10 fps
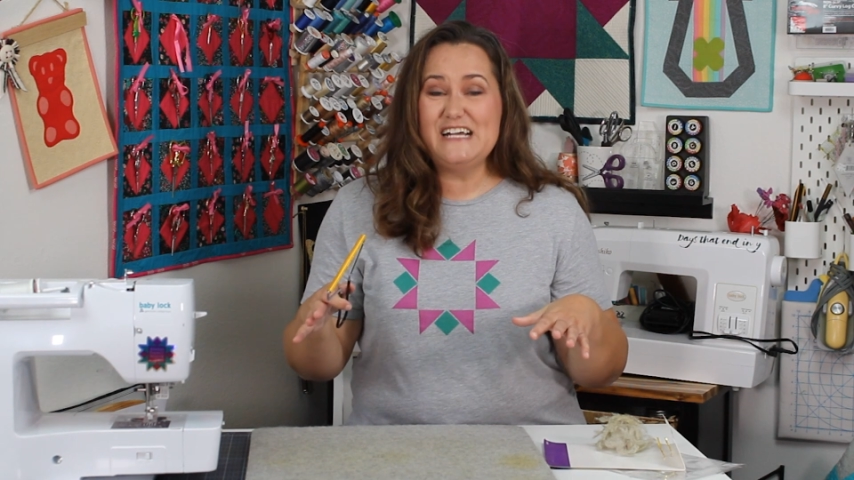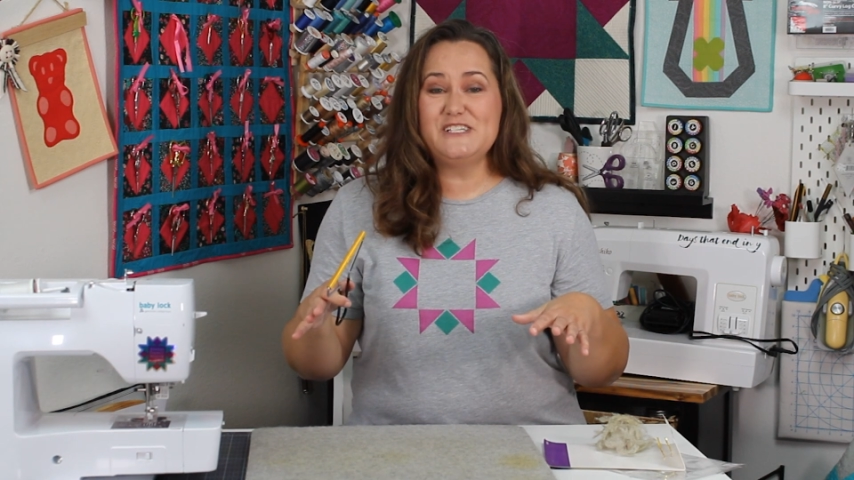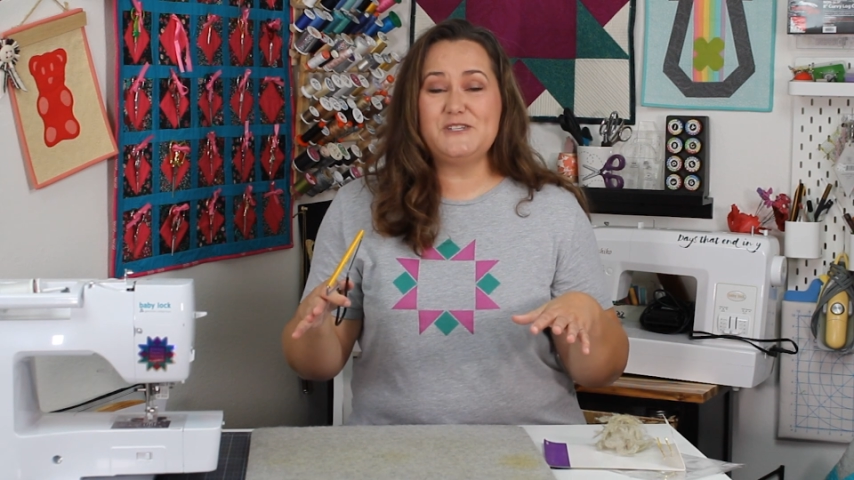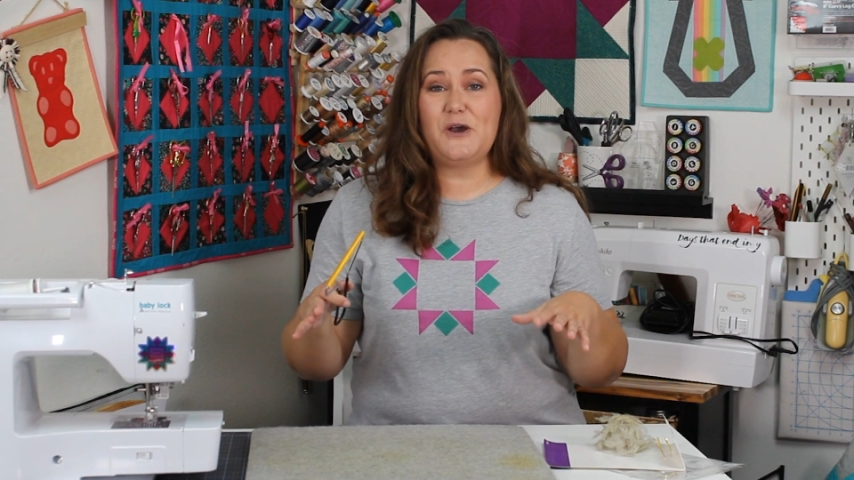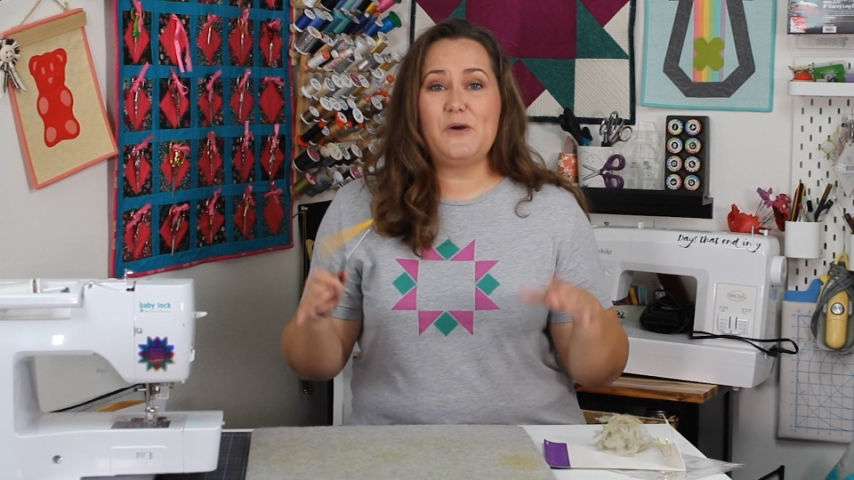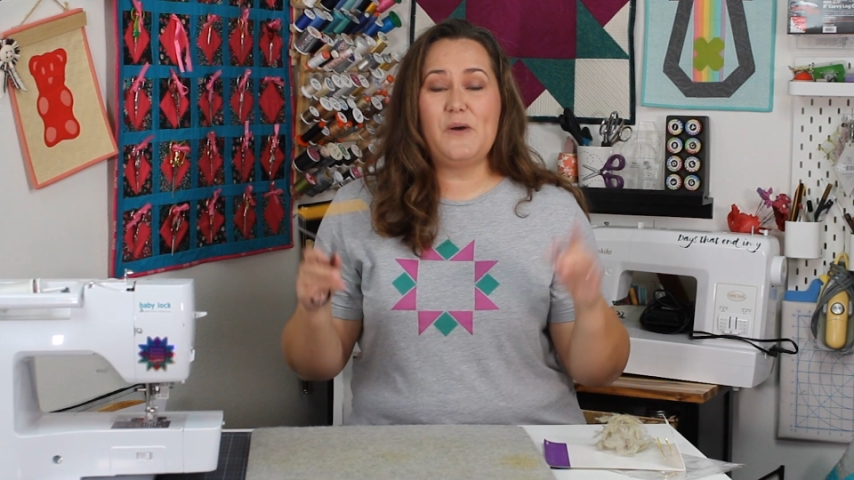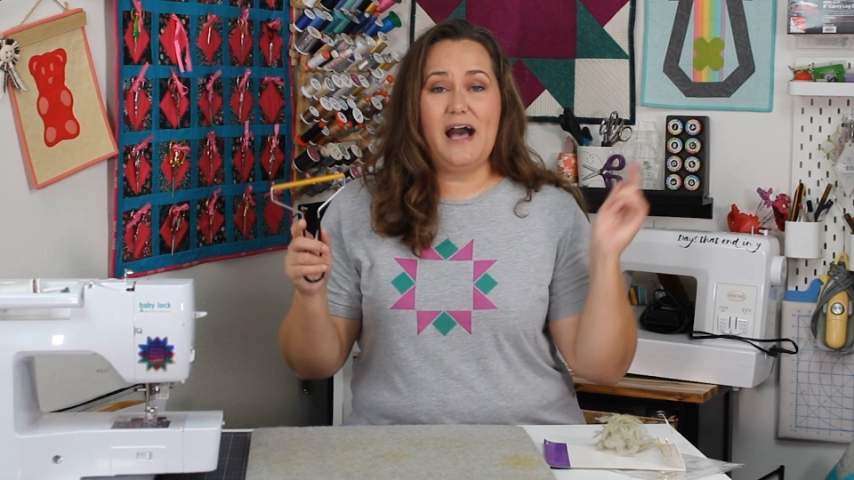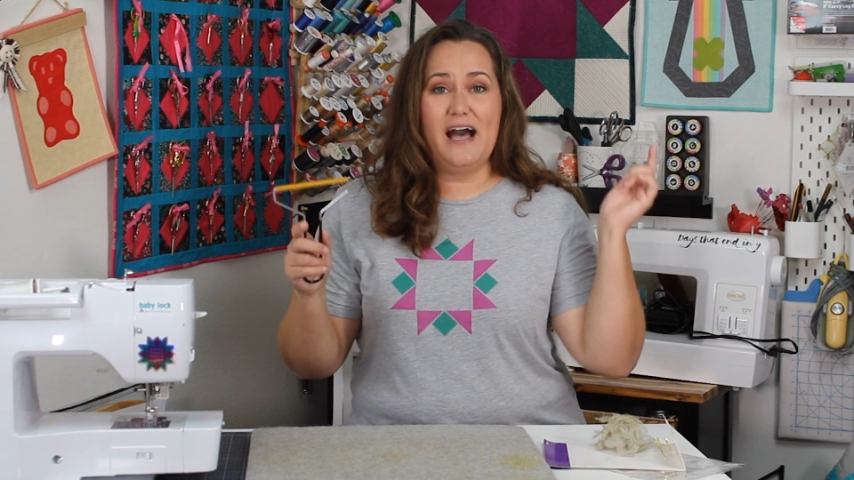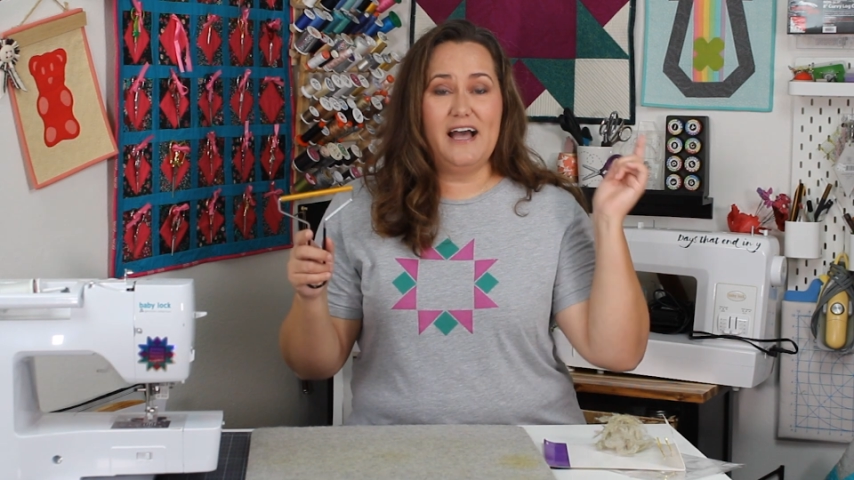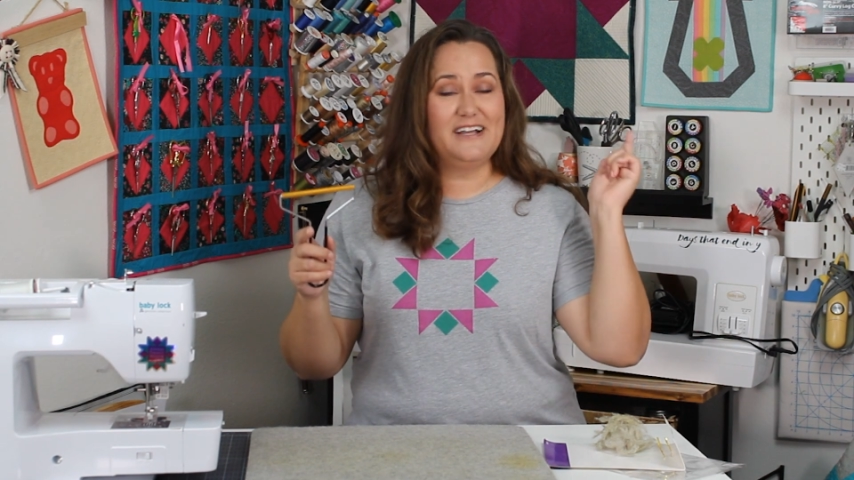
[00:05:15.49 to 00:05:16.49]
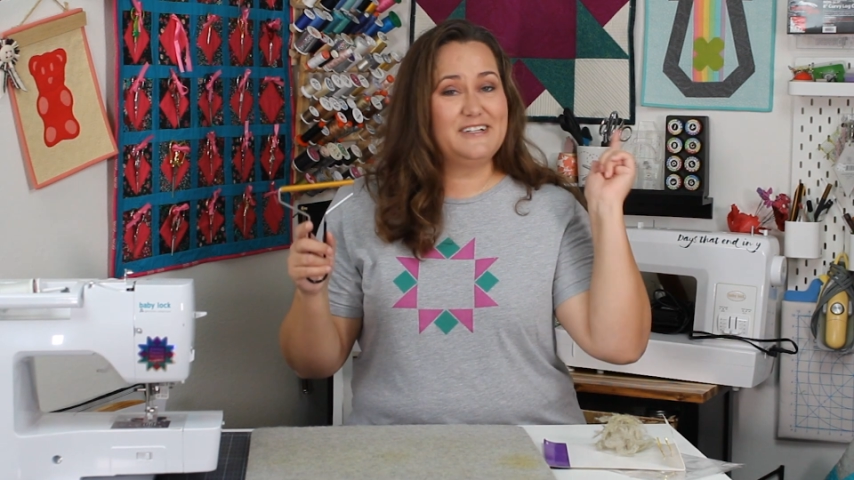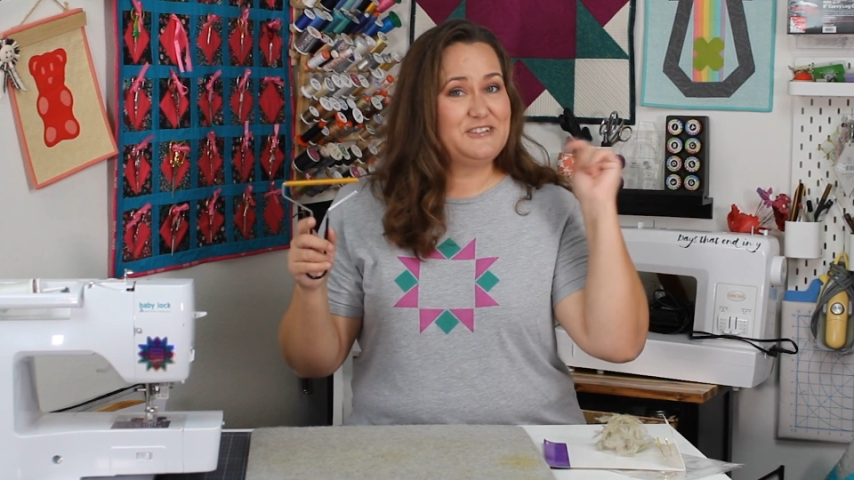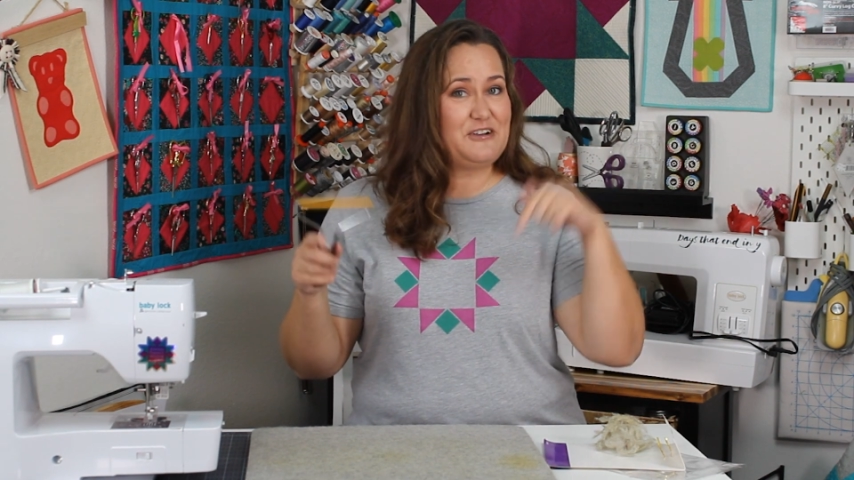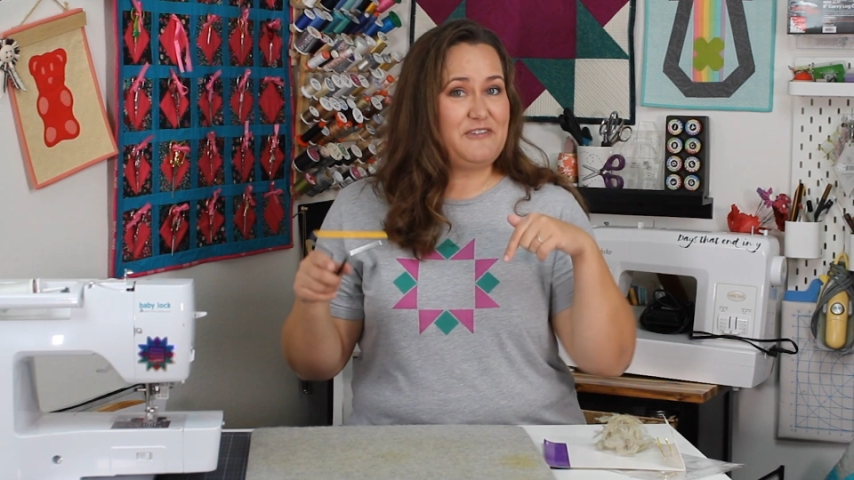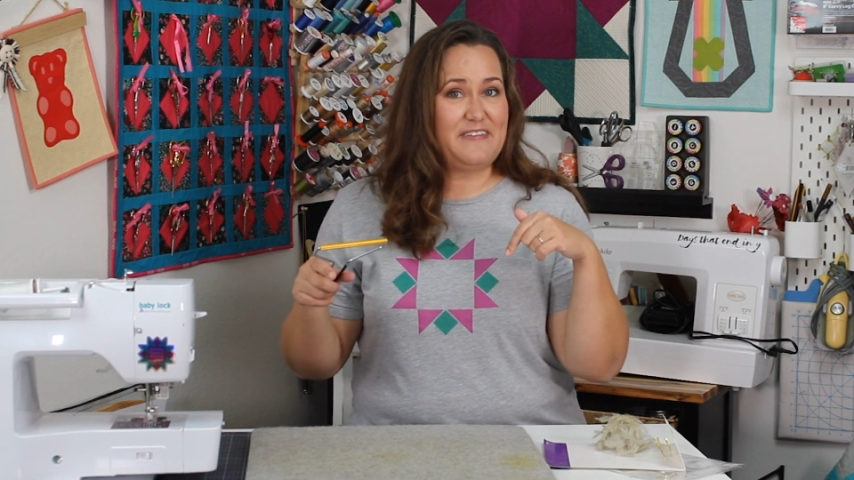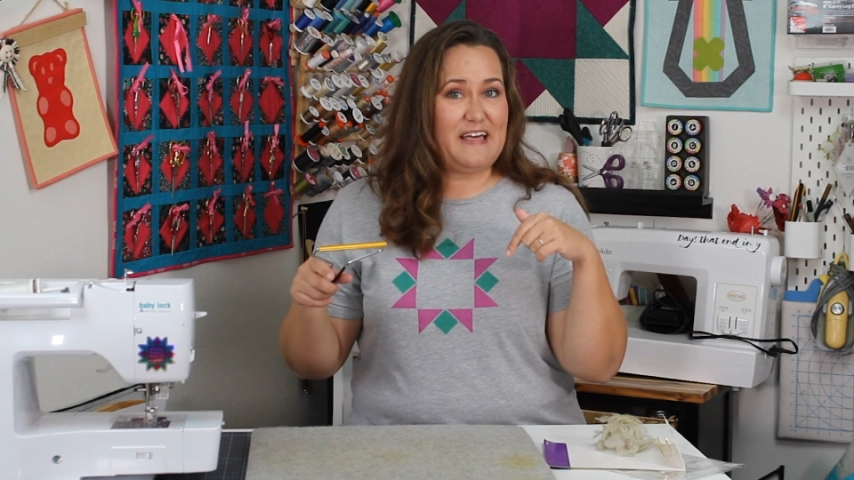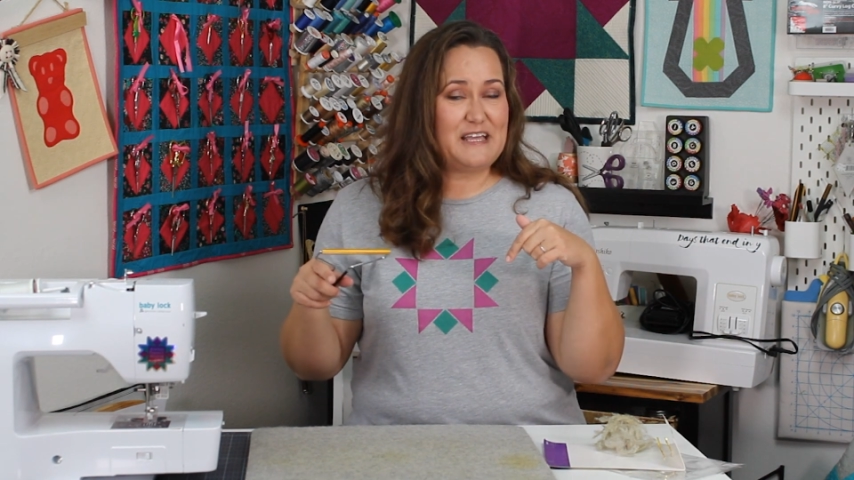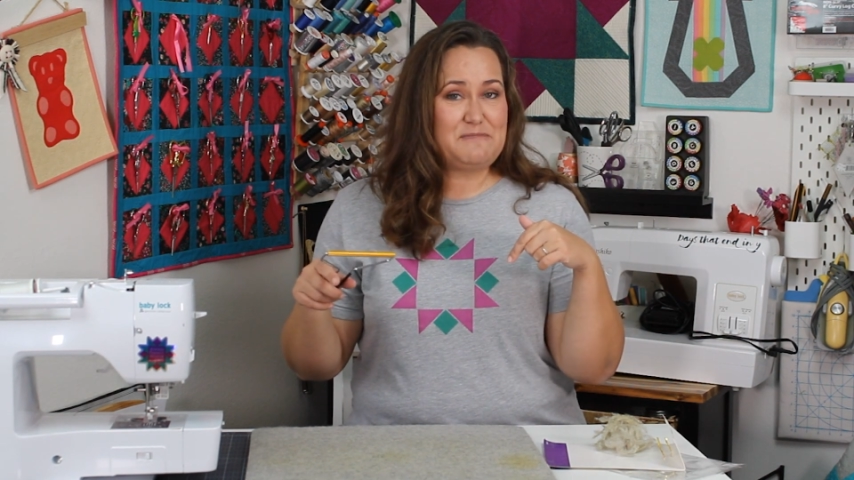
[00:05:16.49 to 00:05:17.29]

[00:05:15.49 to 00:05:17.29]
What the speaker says: So go find that